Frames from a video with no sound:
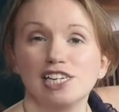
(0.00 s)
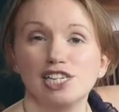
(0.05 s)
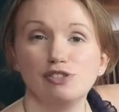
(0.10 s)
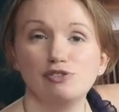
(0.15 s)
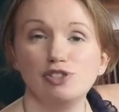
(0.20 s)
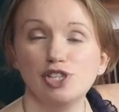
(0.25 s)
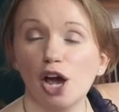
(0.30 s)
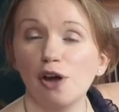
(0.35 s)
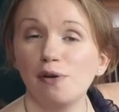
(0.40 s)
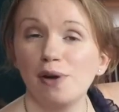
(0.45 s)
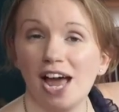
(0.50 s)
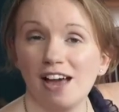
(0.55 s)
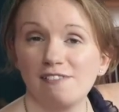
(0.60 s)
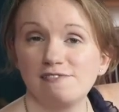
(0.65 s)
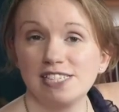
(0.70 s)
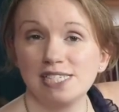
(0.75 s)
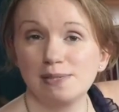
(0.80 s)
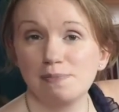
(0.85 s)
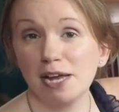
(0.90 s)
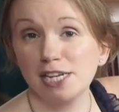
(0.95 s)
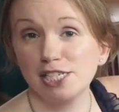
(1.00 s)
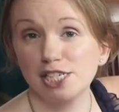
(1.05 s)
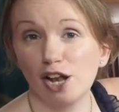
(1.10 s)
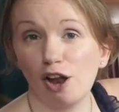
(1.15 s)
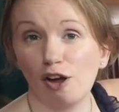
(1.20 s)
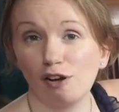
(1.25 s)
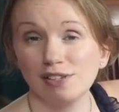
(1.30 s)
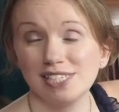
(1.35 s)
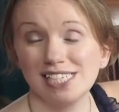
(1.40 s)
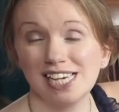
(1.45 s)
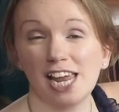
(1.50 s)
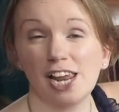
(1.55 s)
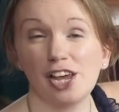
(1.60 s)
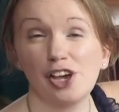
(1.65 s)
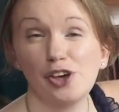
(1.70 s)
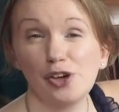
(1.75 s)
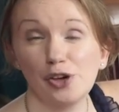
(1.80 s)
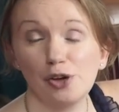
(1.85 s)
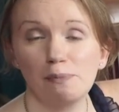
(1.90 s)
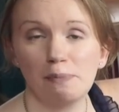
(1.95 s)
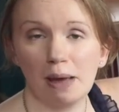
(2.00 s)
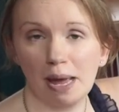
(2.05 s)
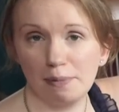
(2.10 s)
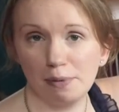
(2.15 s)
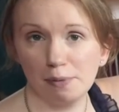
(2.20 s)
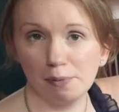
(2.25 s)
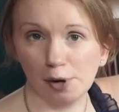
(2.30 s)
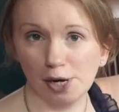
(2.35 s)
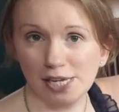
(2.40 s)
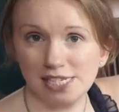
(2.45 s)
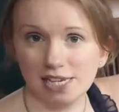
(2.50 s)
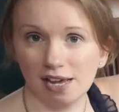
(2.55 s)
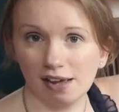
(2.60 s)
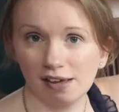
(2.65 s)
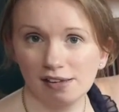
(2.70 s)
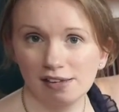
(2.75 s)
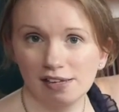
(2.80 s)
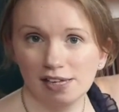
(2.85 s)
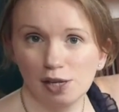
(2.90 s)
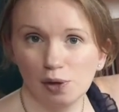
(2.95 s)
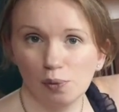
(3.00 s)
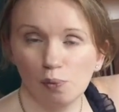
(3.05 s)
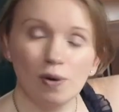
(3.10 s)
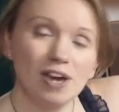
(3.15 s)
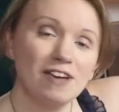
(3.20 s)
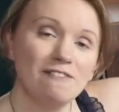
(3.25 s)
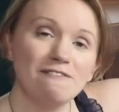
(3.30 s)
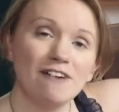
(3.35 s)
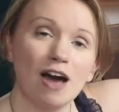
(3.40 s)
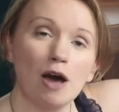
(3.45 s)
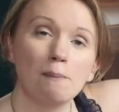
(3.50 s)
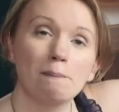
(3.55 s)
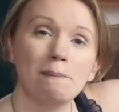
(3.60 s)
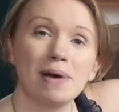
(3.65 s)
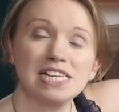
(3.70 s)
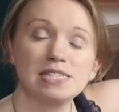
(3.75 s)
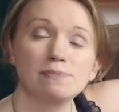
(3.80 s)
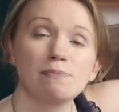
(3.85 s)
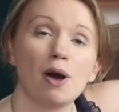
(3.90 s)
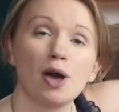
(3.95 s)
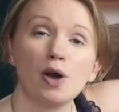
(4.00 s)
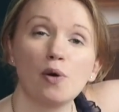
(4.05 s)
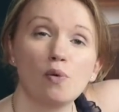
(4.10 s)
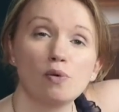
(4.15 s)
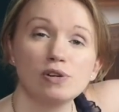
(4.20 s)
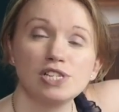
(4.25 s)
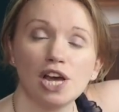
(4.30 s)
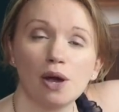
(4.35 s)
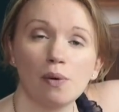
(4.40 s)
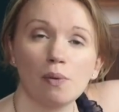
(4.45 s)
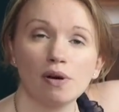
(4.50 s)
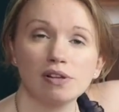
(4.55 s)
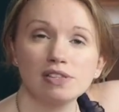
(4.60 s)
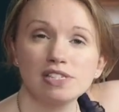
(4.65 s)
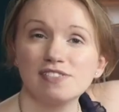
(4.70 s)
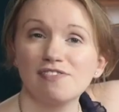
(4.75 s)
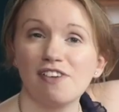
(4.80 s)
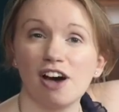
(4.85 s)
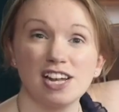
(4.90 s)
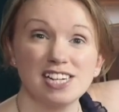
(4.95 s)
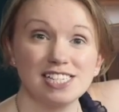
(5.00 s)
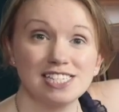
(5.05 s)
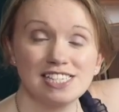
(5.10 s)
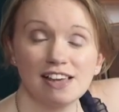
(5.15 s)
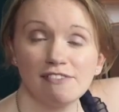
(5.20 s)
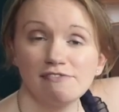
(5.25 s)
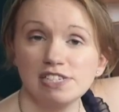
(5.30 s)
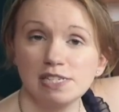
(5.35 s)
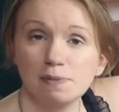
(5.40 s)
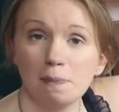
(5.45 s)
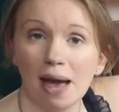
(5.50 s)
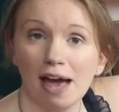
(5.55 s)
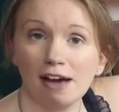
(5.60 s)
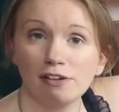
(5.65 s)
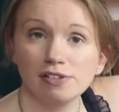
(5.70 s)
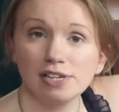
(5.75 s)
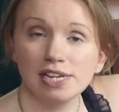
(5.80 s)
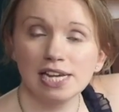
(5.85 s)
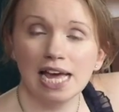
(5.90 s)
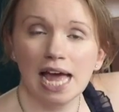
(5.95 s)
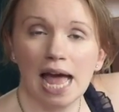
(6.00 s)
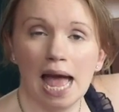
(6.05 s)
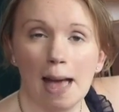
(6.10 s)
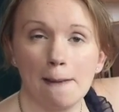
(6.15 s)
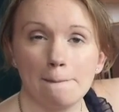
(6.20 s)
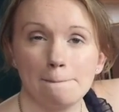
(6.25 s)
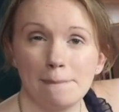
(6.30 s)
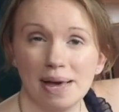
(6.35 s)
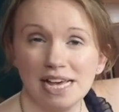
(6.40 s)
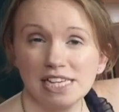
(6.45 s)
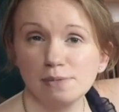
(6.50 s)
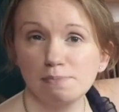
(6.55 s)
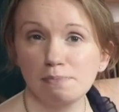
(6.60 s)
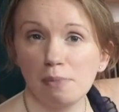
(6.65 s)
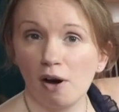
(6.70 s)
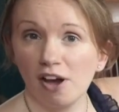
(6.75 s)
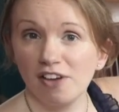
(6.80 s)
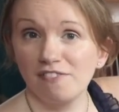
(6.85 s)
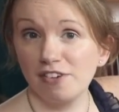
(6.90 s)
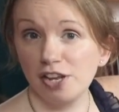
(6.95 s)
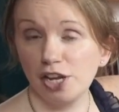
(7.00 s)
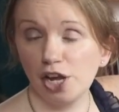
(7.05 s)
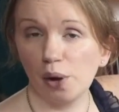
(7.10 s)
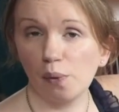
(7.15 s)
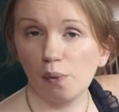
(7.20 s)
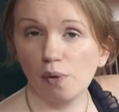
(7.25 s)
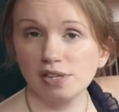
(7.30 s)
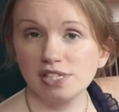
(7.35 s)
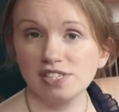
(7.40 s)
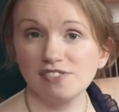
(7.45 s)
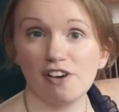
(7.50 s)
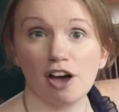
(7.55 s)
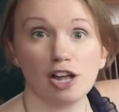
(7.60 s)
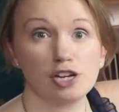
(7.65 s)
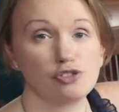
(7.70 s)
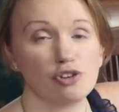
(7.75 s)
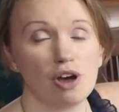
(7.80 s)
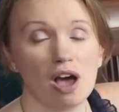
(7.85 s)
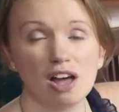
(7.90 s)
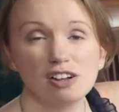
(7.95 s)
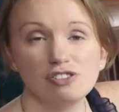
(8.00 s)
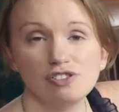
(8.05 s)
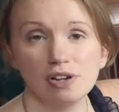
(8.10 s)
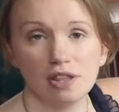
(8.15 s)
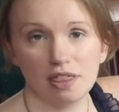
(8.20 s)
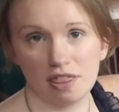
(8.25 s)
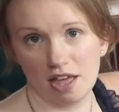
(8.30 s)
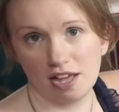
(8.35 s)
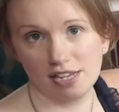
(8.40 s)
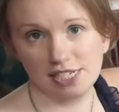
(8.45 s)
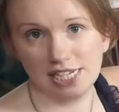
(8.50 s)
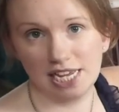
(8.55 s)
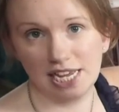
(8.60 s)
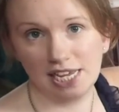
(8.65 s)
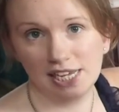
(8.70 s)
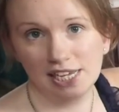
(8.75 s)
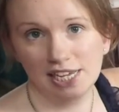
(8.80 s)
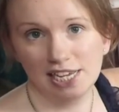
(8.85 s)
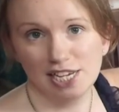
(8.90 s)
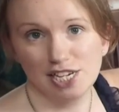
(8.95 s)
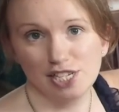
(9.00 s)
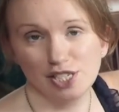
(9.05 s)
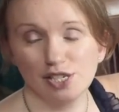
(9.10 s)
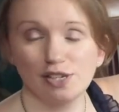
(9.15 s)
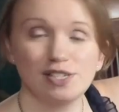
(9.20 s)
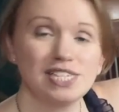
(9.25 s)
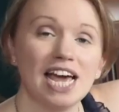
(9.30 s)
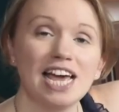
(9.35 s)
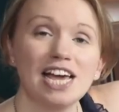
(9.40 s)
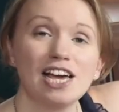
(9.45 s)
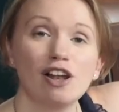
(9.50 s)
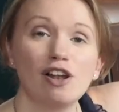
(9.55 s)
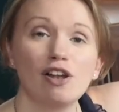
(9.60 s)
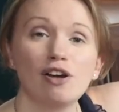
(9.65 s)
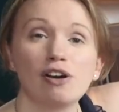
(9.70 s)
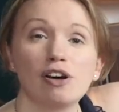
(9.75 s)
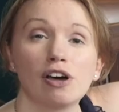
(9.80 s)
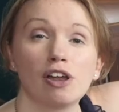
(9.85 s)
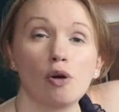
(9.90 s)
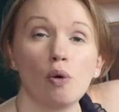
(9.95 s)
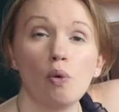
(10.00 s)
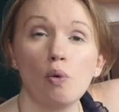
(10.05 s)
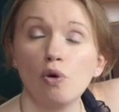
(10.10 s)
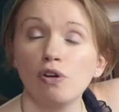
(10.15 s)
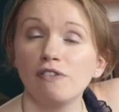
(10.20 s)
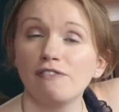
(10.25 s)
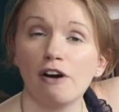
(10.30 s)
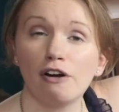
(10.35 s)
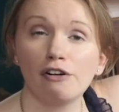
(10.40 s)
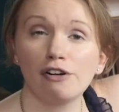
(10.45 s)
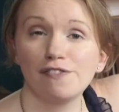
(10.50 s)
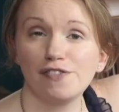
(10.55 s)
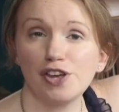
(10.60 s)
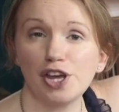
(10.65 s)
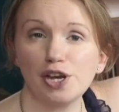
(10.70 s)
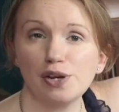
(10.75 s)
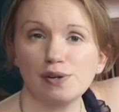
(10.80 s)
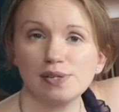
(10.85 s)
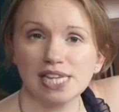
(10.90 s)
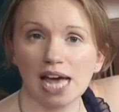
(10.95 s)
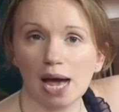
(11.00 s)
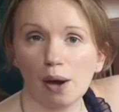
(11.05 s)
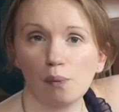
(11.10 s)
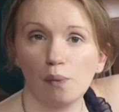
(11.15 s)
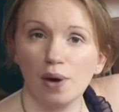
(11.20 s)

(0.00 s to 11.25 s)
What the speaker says: you don't have to spend a lot to get a good baby monitor. We've found Best Buy audio ones for under £70 and Best Buy video ones for under £130. So take a look at all of our reviews at